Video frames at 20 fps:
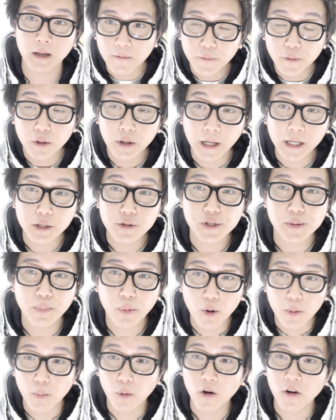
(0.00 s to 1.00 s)
If you'd like to
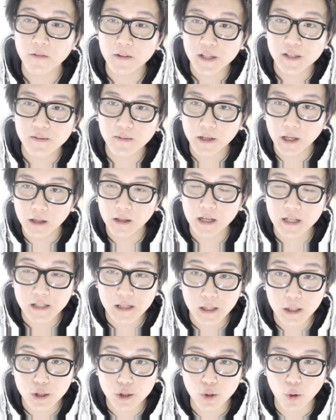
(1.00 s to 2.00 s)
support more of these video
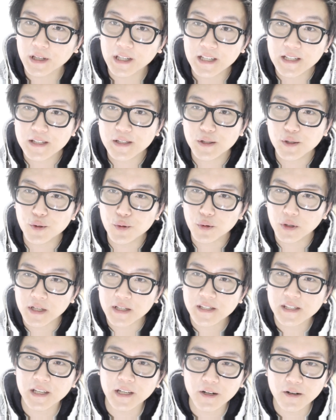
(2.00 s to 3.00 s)
lessons, please do
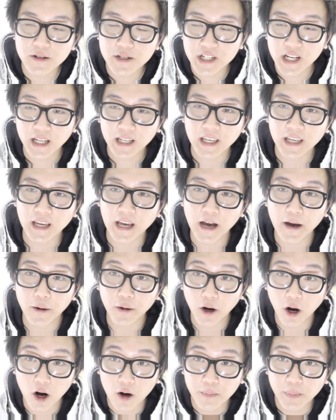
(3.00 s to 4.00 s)
consider checking
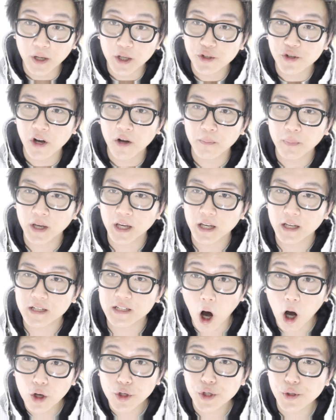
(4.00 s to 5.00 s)
out our Patreon page.
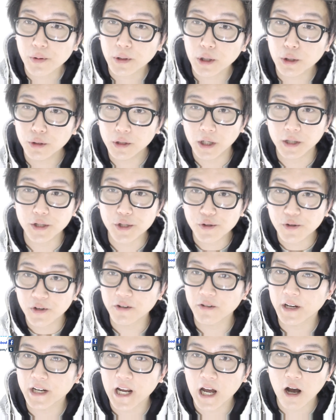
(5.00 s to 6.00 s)
Also included on the screen
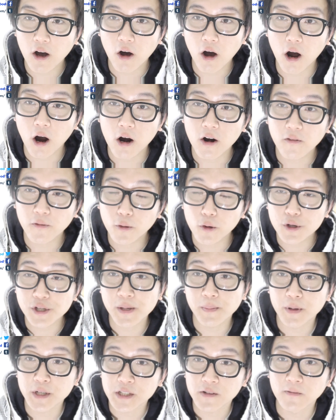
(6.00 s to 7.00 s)
right now are of course
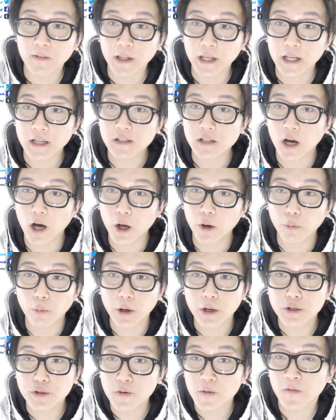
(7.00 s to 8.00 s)
a bunch of links on
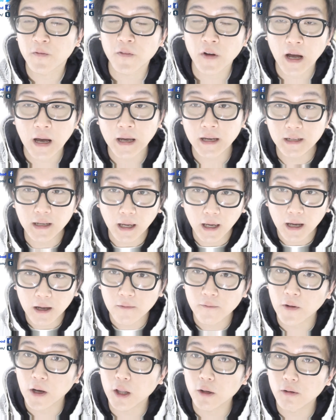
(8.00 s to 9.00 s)
where to find
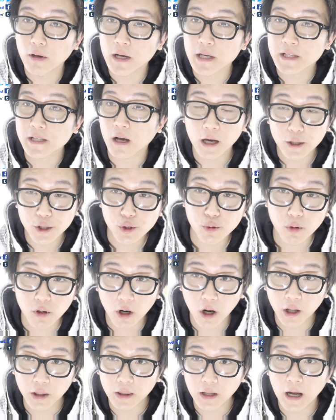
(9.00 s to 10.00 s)
and follow us elsewhere
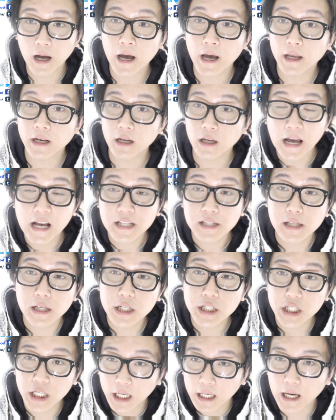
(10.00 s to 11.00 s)
online. Lastly,
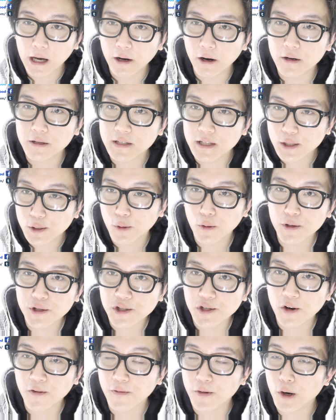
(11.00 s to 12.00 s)
check out our Discord
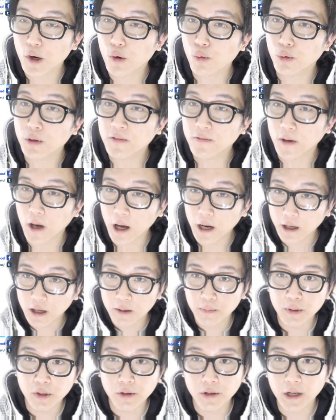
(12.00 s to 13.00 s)
server. We've got a
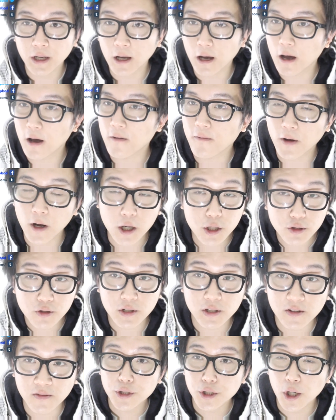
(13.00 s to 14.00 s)
community of
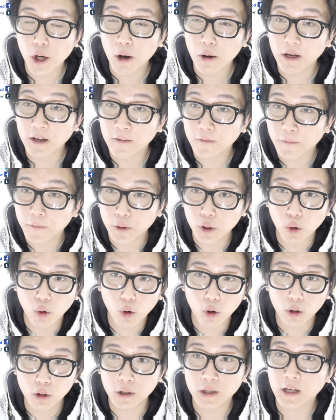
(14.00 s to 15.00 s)
hundreds of, so if
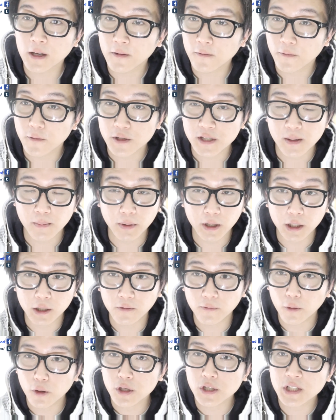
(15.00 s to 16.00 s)
you're looking for somebody to
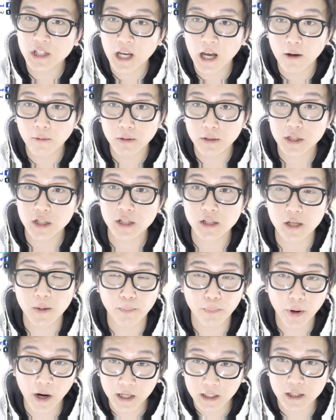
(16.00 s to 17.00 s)
voice chat with just to
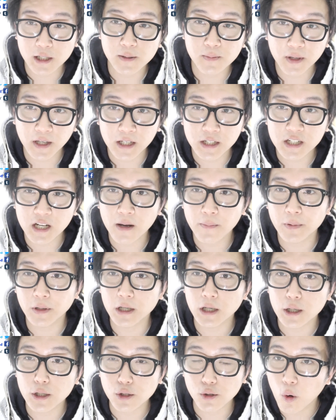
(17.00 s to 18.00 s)
practice speaking
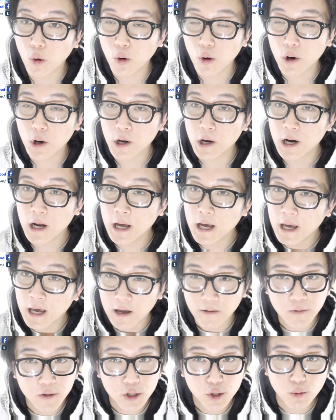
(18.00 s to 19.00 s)
Japanese, or
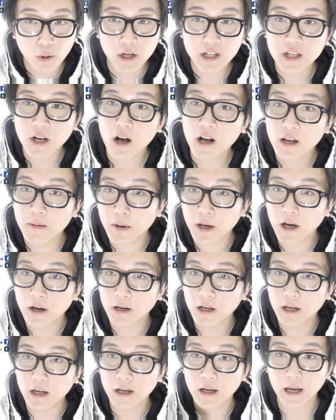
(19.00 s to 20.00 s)
if you just want to talk about
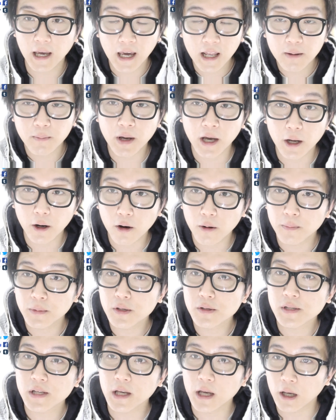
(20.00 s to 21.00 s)
anime or
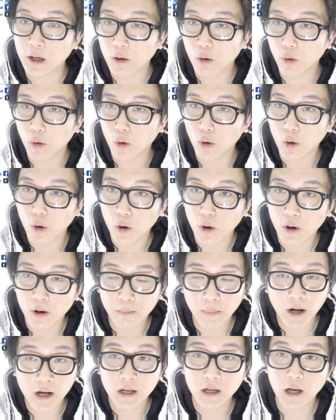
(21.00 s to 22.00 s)
music or
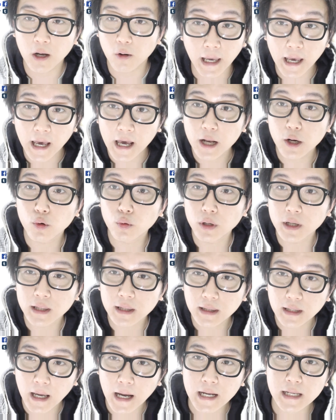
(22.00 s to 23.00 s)
manga. And
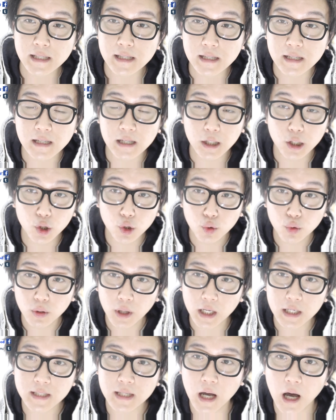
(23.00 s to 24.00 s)
with that, see you
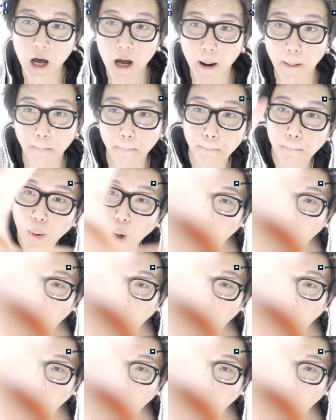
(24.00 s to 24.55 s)
next time.